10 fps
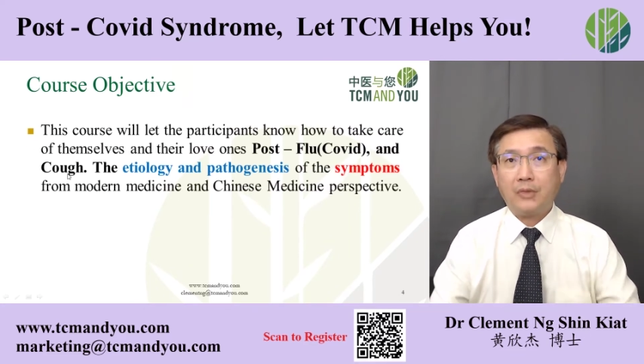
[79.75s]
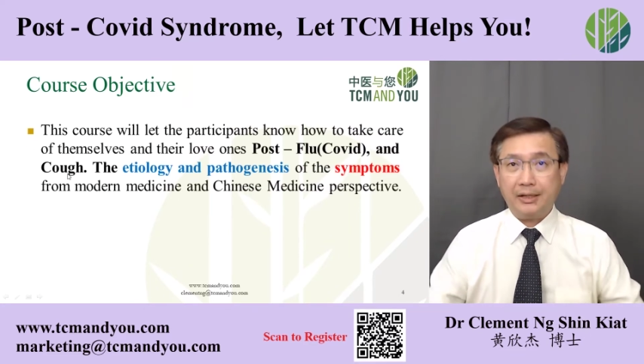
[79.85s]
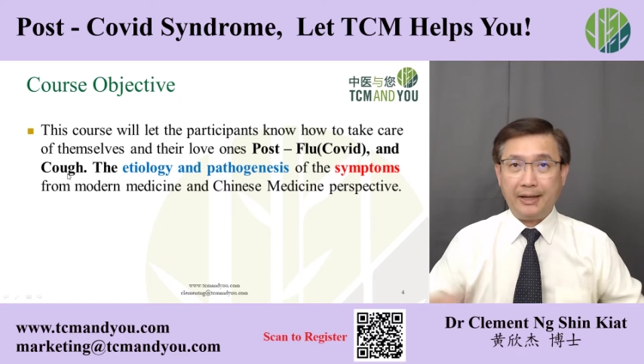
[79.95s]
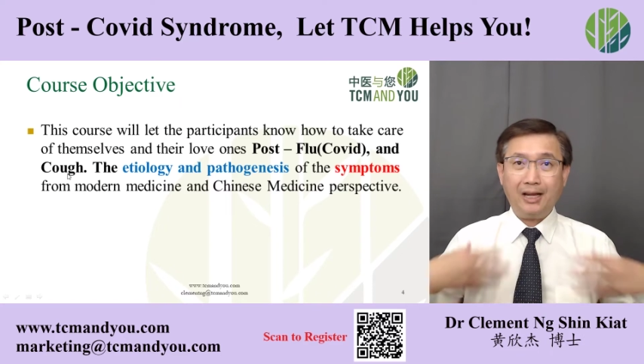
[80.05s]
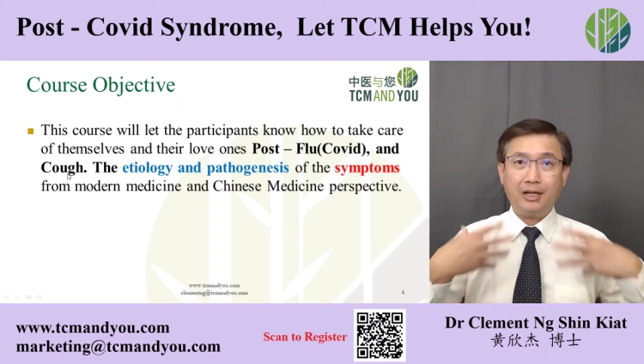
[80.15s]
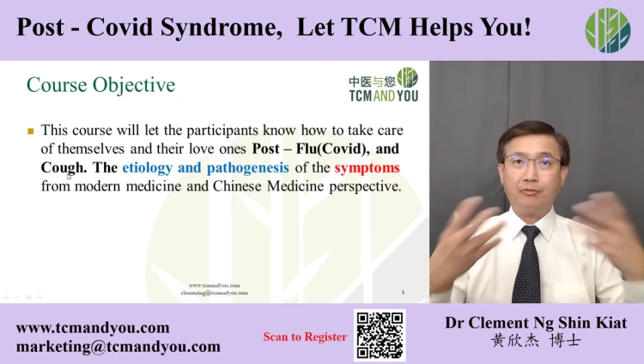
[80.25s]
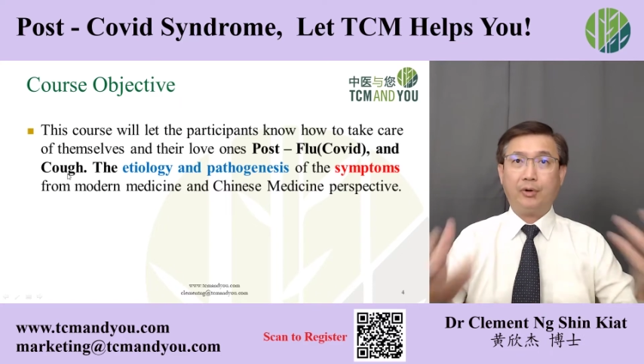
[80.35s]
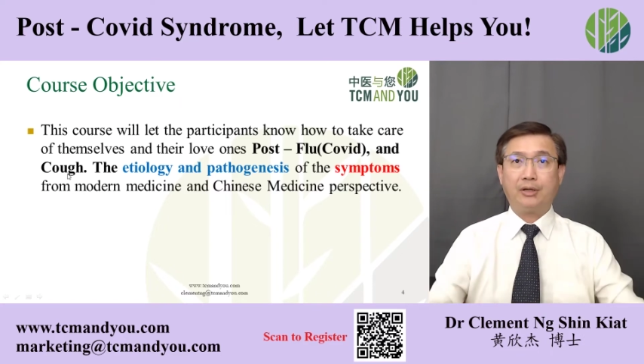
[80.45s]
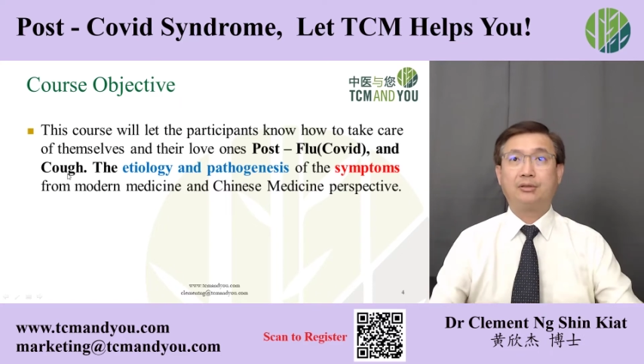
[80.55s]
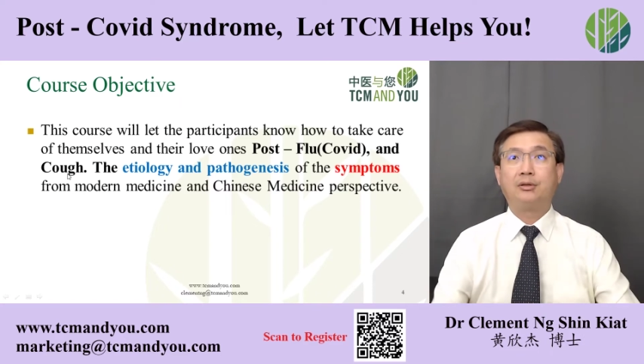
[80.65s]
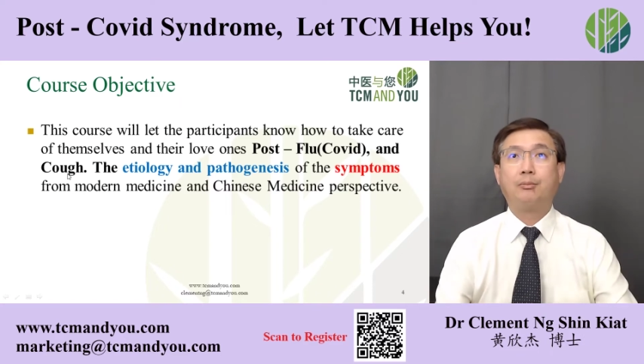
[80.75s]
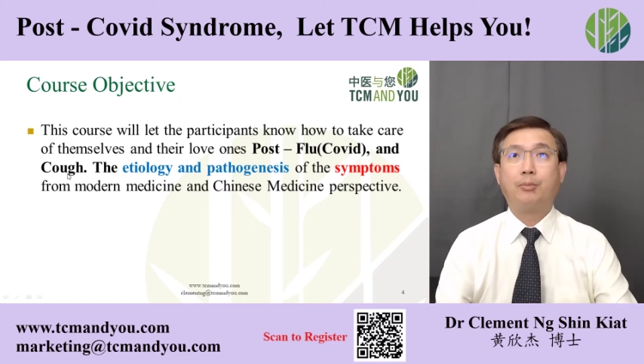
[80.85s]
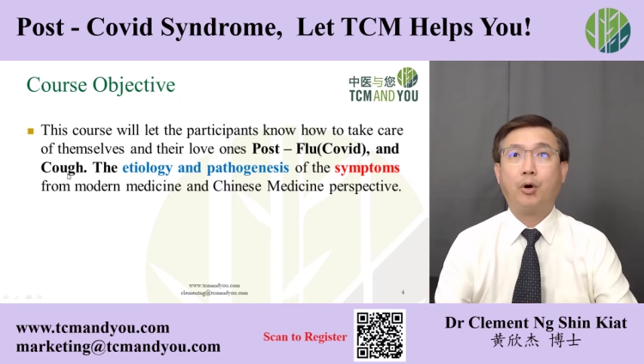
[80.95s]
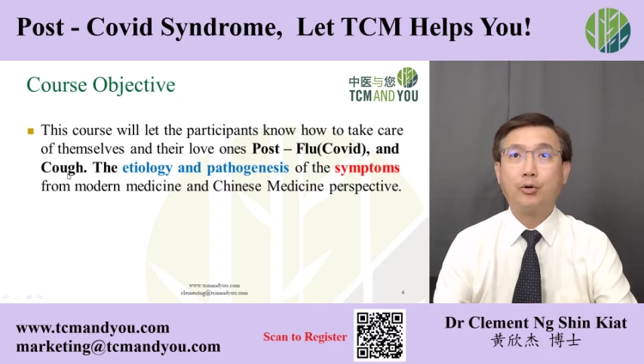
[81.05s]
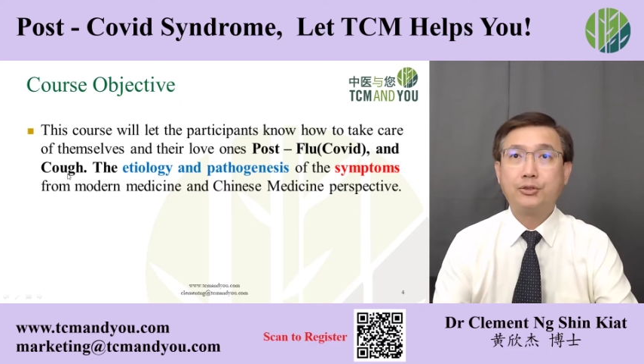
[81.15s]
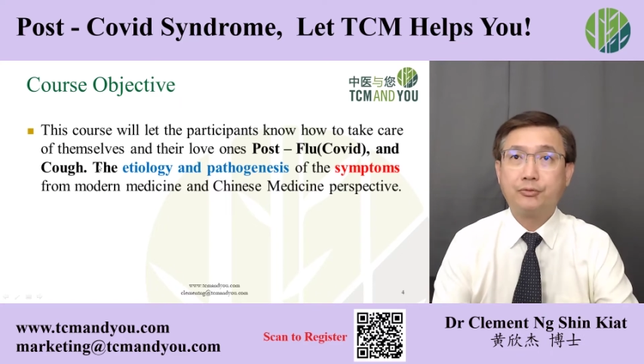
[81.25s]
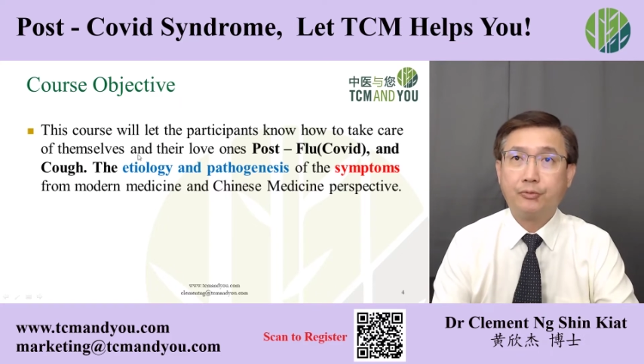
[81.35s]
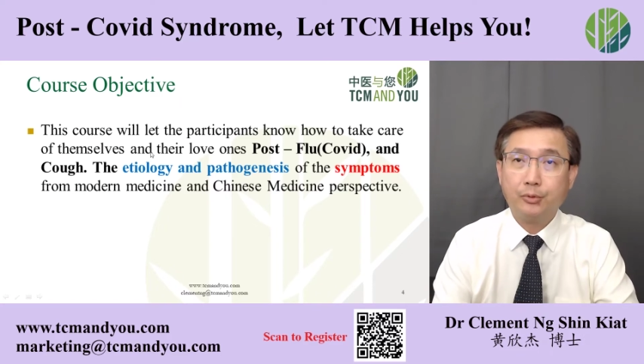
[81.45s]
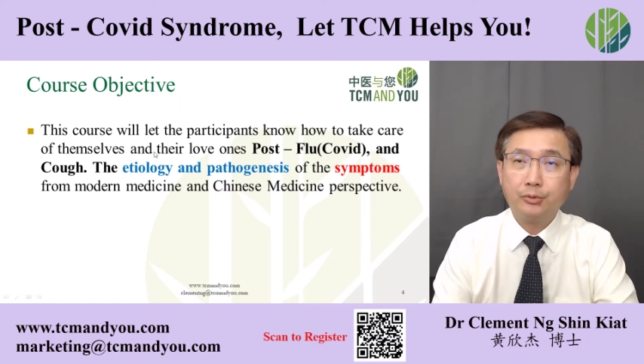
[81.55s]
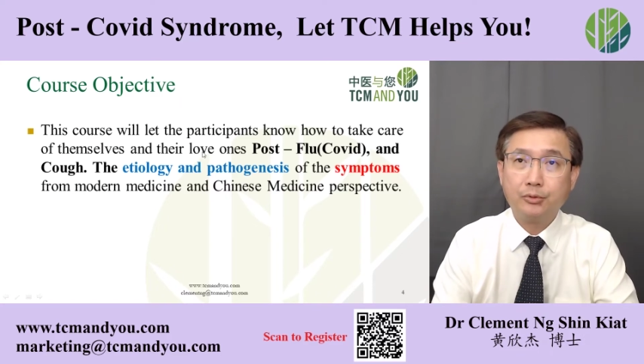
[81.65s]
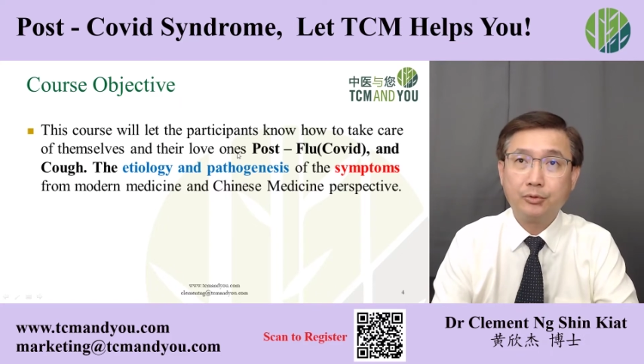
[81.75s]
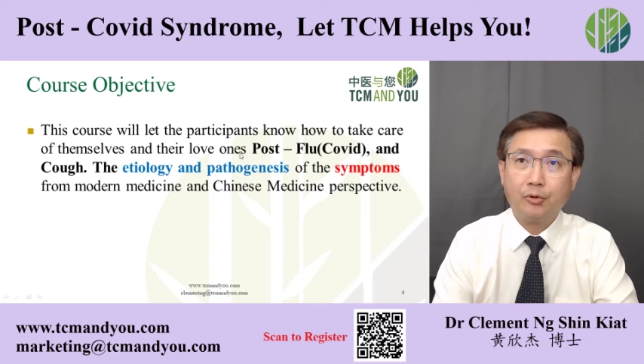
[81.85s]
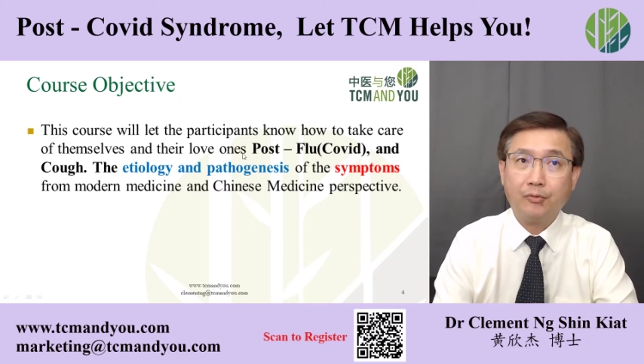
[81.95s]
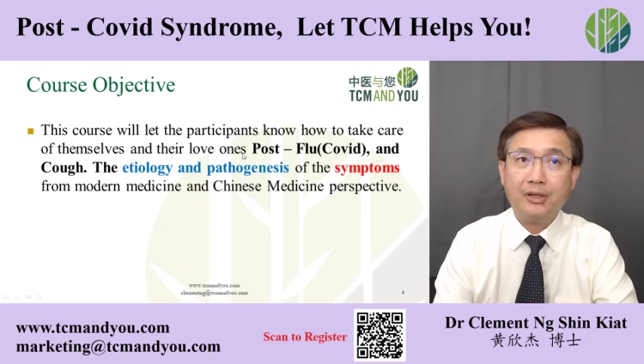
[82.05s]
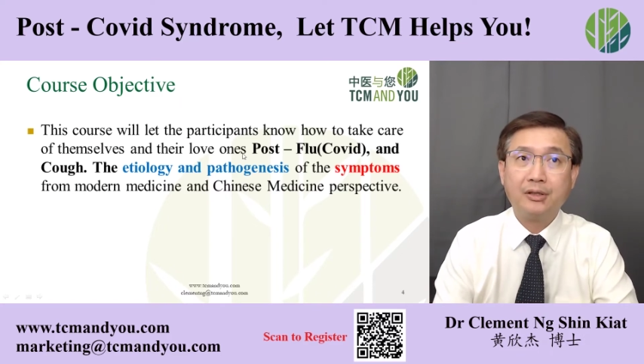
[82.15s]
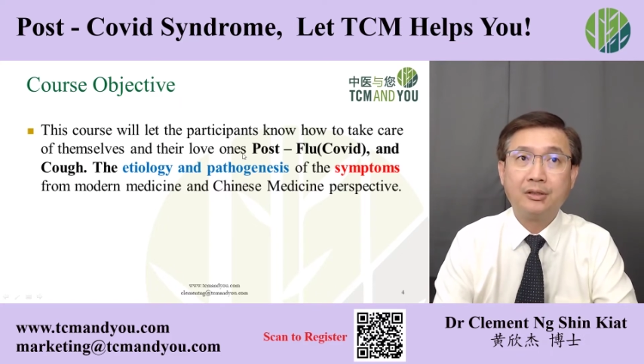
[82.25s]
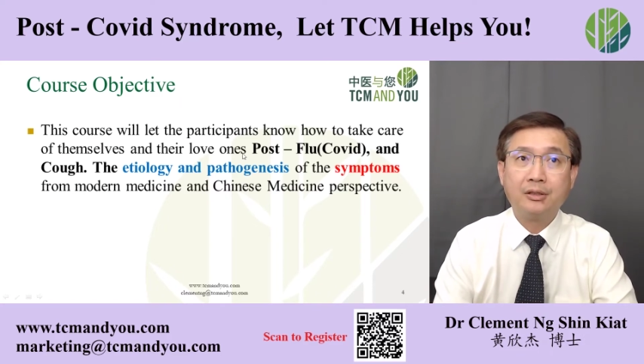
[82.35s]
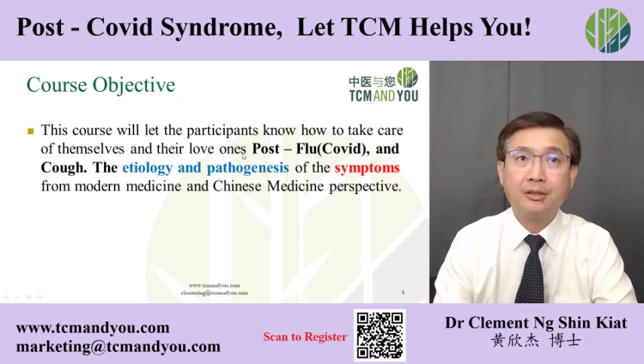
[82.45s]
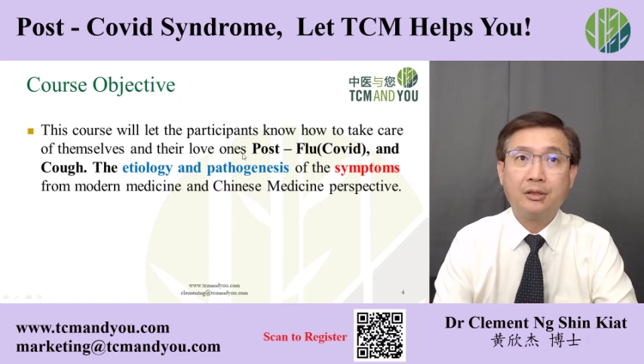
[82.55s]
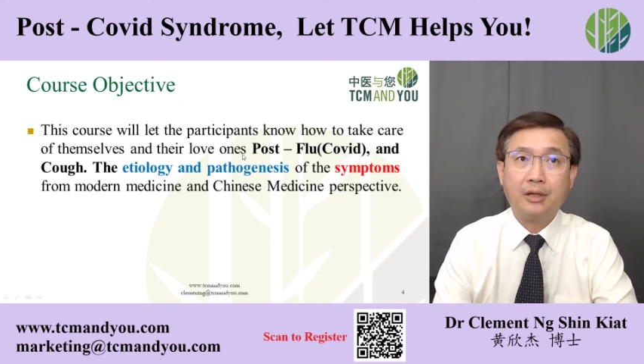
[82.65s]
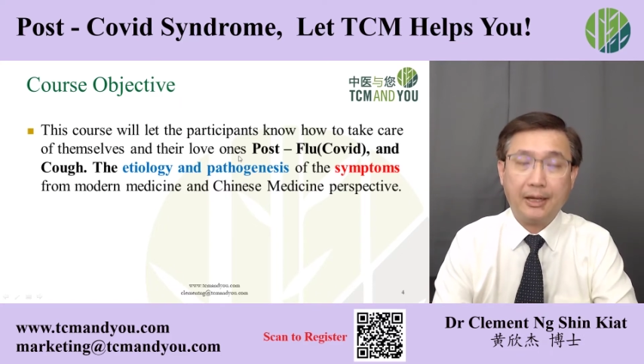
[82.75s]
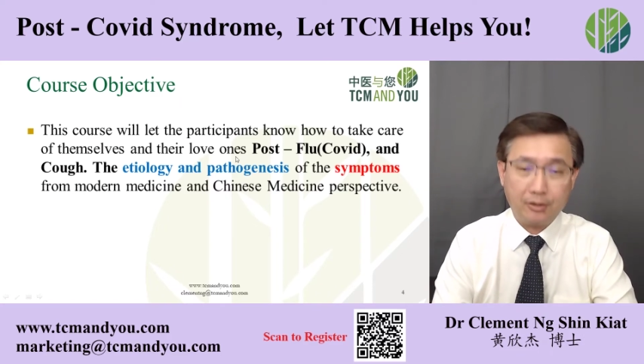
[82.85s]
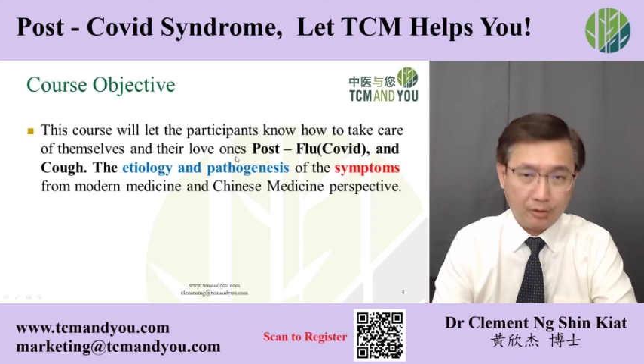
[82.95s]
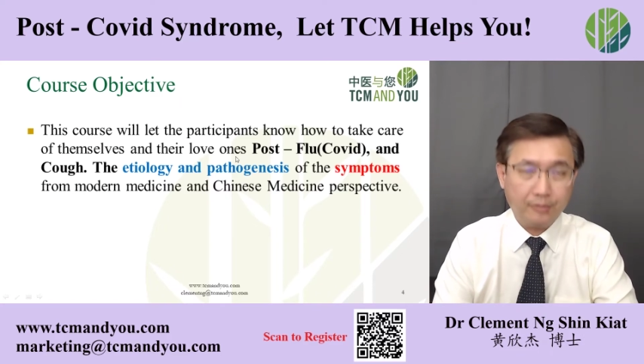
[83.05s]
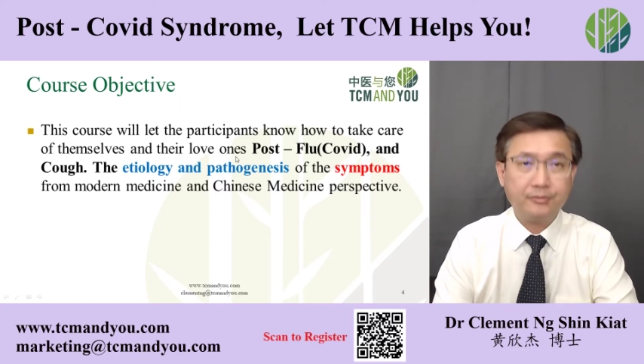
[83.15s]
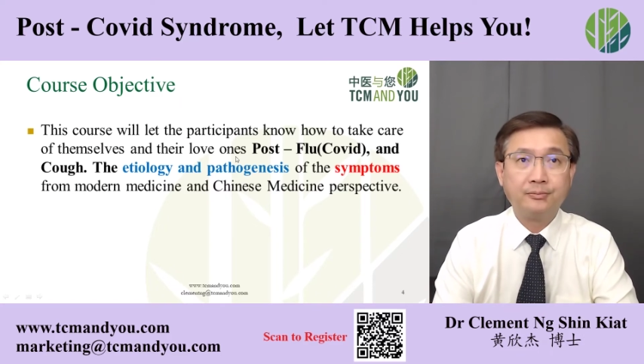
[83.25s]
their loved one, post-flu, COVID, and cough,